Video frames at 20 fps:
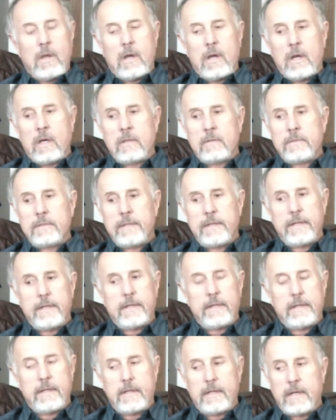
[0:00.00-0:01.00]

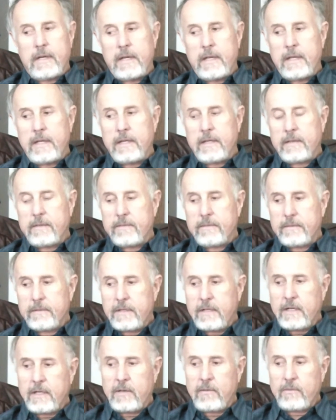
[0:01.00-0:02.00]
I
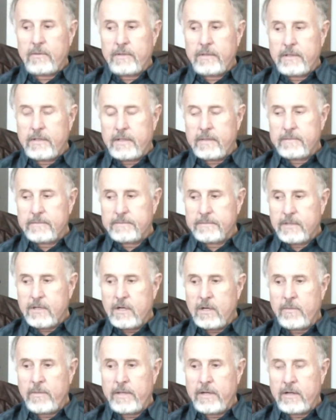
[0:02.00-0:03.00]
thought I would
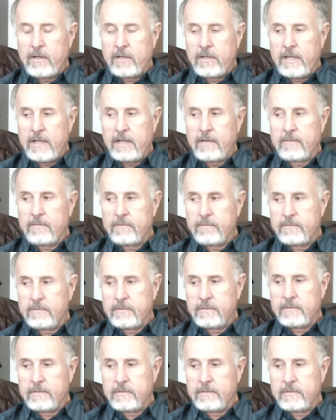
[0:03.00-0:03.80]
comment on that,